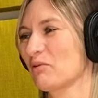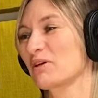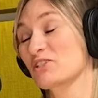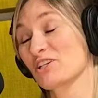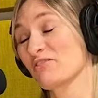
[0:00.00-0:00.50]

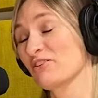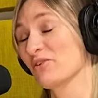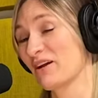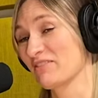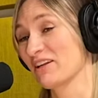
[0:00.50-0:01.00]
Which, if you
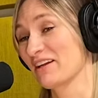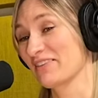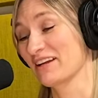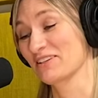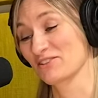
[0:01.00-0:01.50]
haven't had
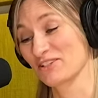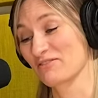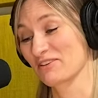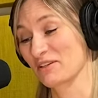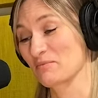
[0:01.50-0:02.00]
that, you're
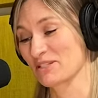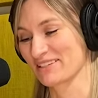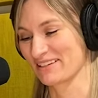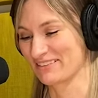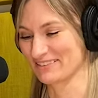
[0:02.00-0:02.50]
definitely
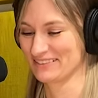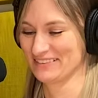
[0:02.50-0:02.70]
missing out.